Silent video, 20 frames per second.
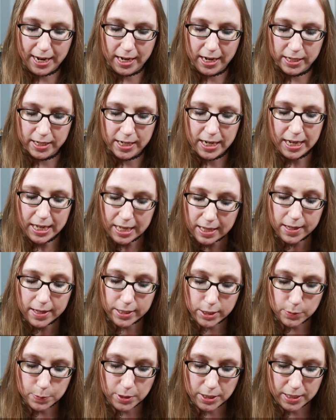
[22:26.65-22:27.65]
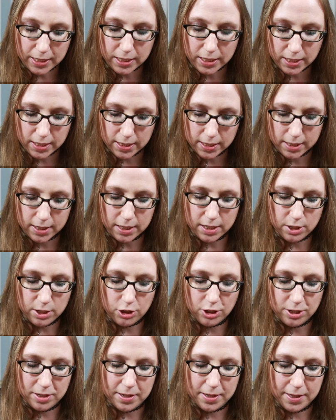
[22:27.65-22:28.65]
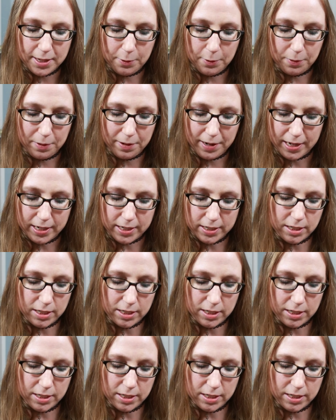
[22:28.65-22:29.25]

and that's precisely the condition that they were in.